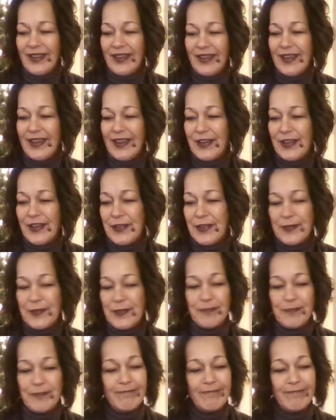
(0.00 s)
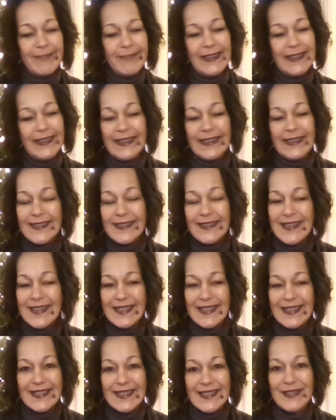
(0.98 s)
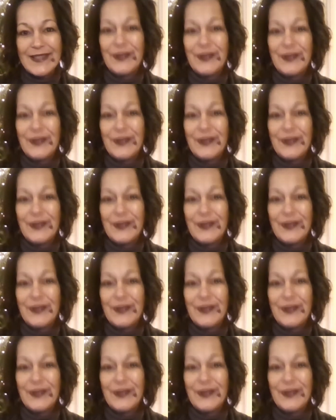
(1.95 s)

I guess that's